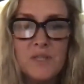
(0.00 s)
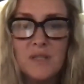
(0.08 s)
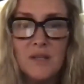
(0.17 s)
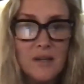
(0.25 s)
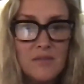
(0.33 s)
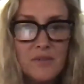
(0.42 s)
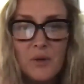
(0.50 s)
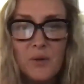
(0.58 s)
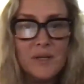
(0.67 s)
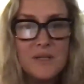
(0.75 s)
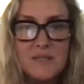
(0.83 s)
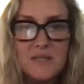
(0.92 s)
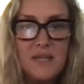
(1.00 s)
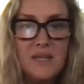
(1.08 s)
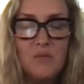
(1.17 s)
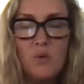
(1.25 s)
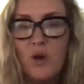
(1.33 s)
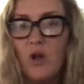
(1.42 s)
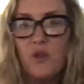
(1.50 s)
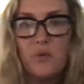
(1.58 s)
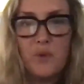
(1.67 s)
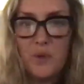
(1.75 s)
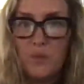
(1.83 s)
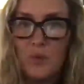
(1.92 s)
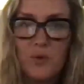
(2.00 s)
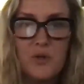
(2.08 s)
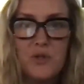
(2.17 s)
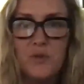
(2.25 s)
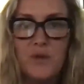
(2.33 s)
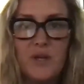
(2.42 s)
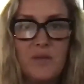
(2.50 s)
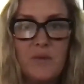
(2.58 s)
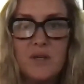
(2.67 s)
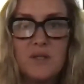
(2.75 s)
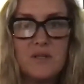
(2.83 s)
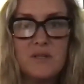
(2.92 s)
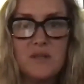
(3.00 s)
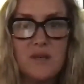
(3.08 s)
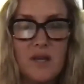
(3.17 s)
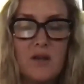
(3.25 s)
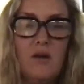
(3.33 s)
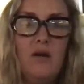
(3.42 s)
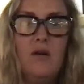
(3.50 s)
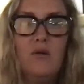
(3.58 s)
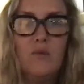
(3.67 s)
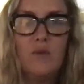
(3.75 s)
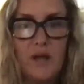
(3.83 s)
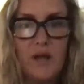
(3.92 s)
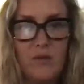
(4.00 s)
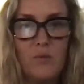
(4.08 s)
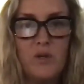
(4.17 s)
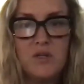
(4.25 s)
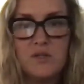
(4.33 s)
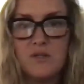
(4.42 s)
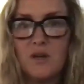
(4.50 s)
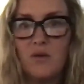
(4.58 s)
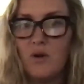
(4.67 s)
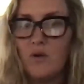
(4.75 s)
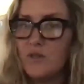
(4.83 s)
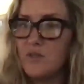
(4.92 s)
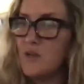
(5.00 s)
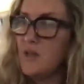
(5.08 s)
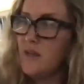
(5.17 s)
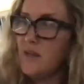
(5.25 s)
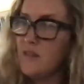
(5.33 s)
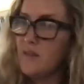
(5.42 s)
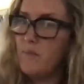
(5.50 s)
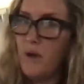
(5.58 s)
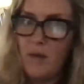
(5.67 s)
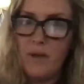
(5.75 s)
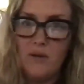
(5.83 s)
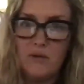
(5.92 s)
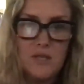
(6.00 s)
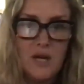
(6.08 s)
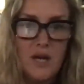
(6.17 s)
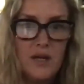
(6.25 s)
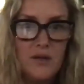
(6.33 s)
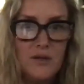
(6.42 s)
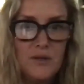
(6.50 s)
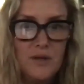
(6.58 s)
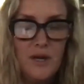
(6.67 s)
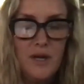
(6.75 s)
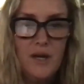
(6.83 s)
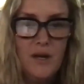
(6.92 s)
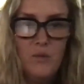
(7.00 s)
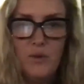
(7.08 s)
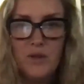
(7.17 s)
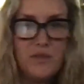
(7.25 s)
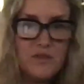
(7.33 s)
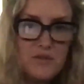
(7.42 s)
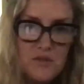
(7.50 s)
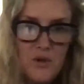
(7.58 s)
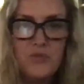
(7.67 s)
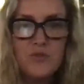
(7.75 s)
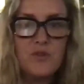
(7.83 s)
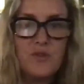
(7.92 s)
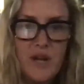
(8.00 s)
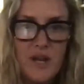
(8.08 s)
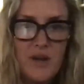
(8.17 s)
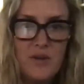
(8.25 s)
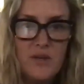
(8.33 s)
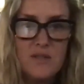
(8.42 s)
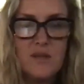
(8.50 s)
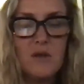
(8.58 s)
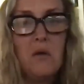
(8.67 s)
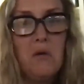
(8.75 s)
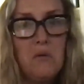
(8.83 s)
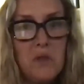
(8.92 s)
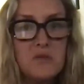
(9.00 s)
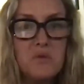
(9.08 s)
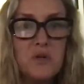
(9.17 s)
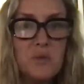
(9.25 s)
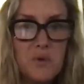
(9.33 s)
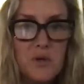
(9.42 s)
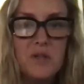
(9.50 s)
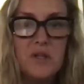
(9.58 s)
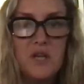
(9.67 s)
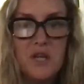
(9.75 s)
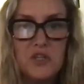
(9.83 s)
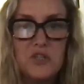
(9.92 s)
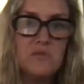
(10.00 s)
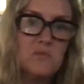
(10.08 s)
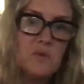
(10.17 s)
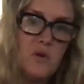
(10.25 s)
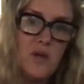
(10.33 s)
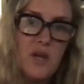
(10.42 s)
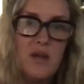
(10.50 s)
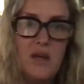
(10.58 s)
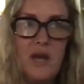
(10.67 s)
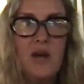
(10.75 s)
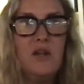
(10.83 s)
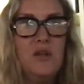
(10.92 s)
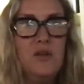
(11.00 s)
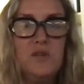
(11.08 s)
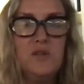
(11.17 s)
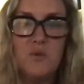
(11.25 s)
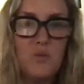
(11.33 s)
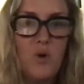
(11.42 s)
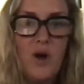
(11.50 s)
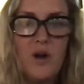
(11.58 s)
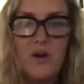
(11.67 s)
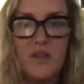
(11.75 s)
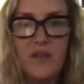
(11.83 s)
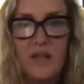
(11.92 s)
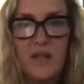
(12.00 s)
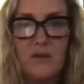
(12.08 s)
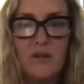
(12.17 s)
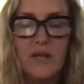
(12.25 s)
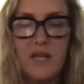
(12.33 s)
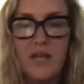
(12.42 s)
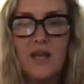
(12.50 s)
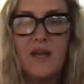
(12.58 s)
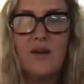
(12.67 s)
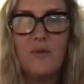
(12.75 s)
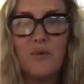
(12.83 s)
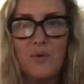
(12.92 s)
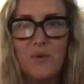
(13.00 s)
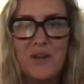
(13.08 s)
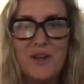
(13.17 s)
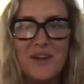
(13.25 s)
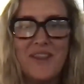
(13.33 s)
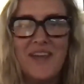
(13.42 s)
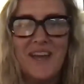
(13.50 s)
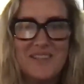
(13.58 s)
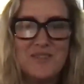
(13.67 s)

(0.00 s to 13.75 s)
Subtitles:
I love going to see what other people are doing, because it's like, oh, like we just saw where it's got like the pop-out tile with the stone surround. It's like, oh, that's where you're putting the niche. Okay, how do you deal with water on that? And they're like, yeah, we're working on that.